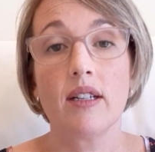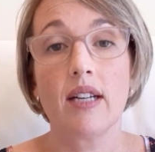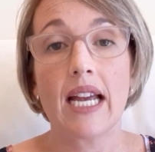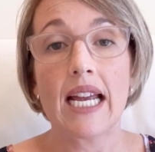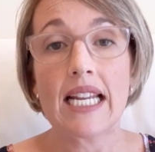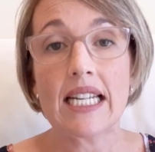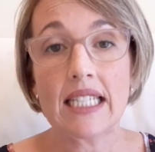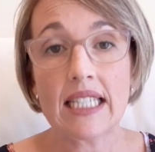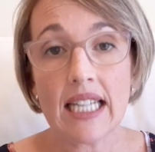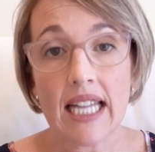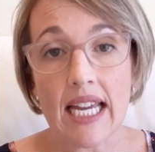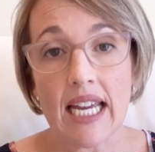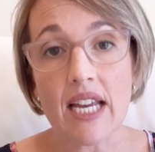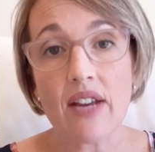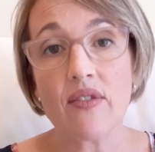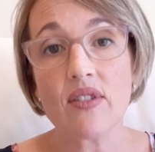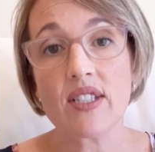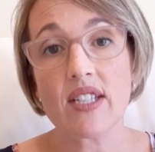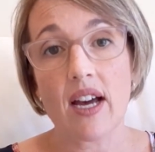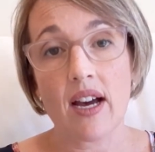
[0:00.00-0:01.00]
It
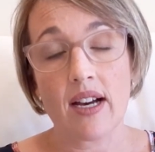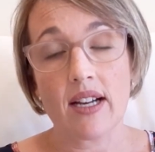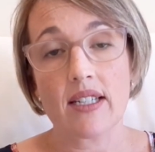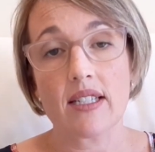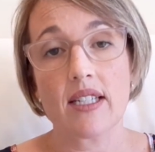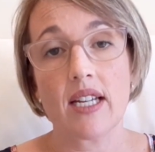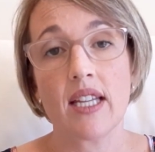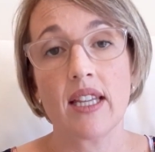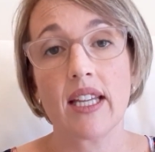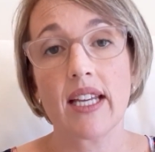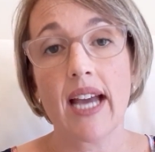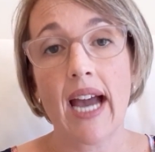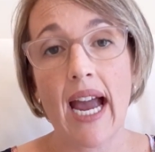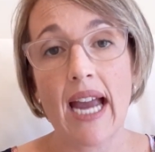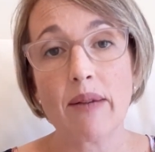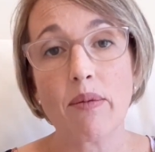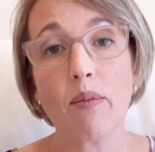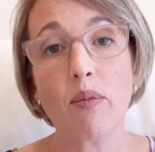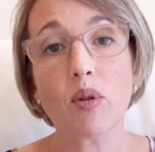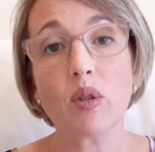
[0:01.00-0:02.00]
leaves us in the
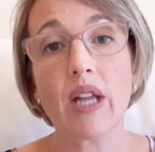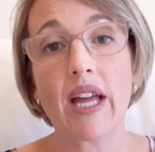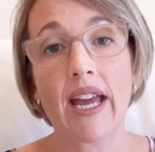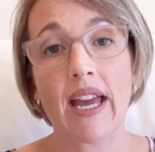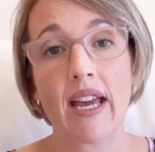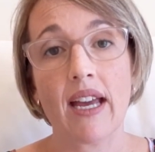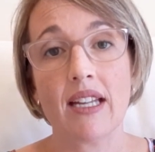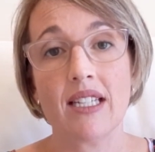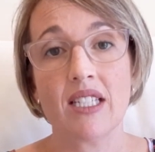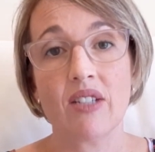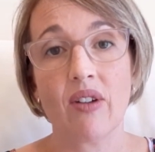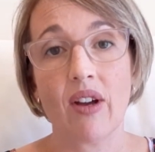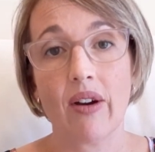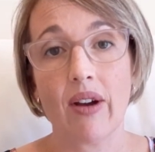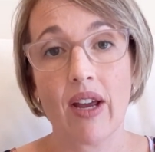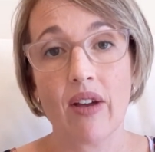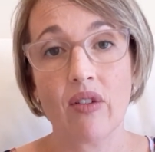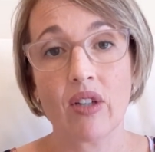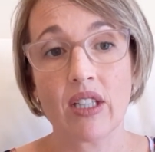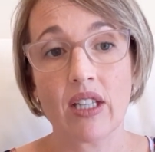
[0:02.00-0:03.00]
capable hands of our
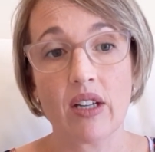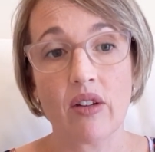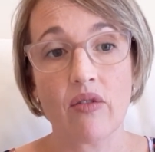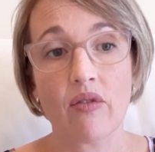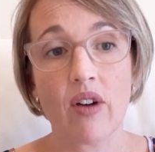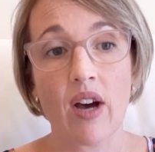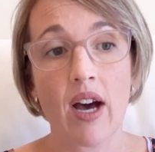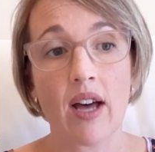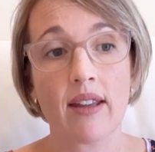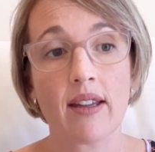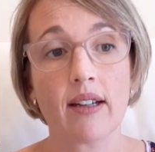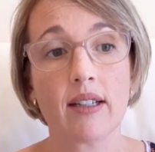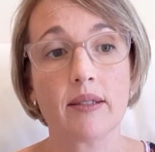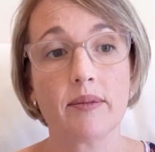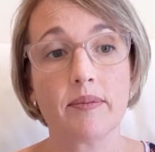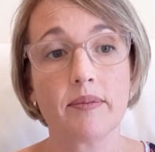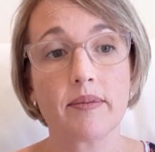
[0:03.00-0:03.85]
Heavenly Father.